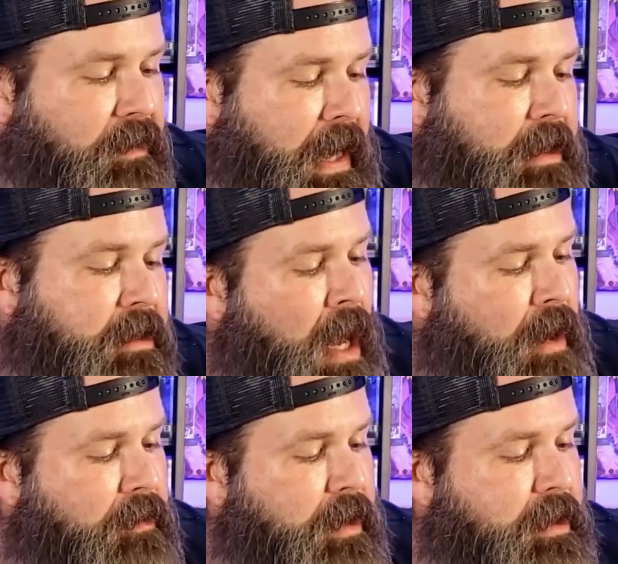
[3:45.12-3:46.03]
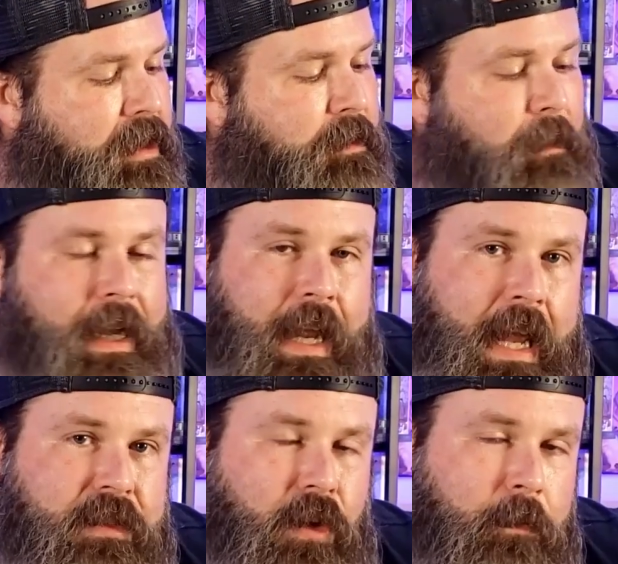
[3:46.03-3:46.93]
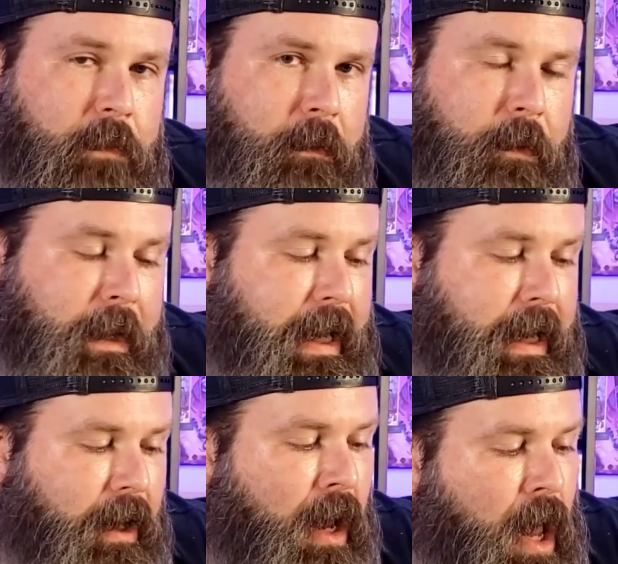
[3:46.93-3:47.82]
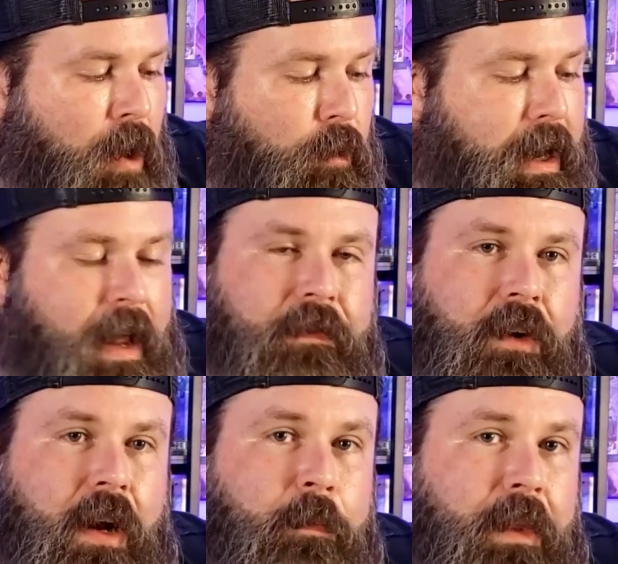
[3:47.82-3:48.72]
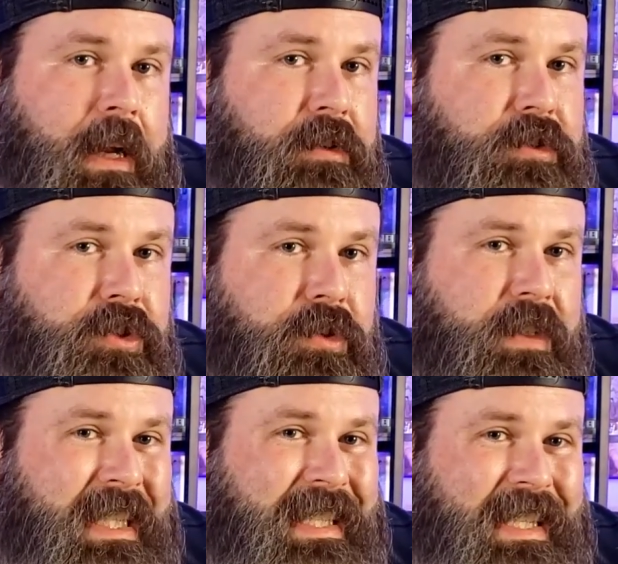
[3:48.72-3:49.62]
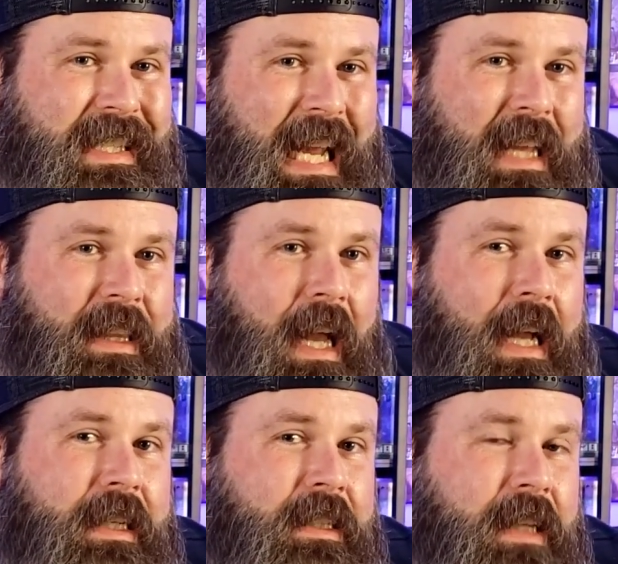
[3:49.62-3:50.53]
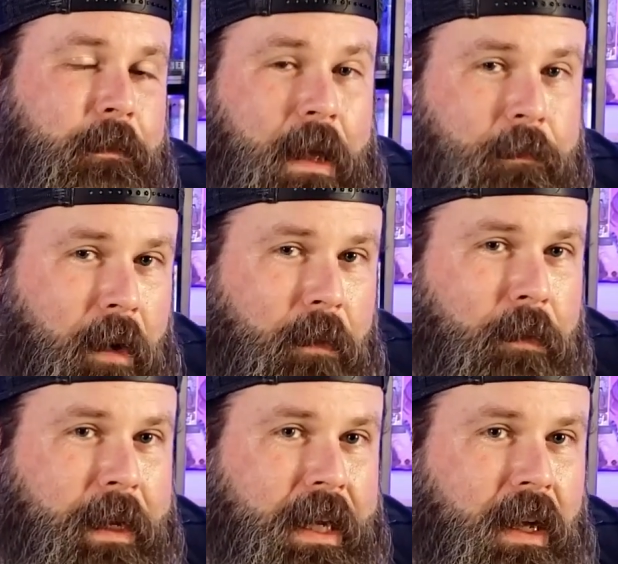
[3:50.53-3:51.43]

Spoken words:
effects. For instance, my asshole bumblebee here, whenever a player chooses the stack that I set my bumblebee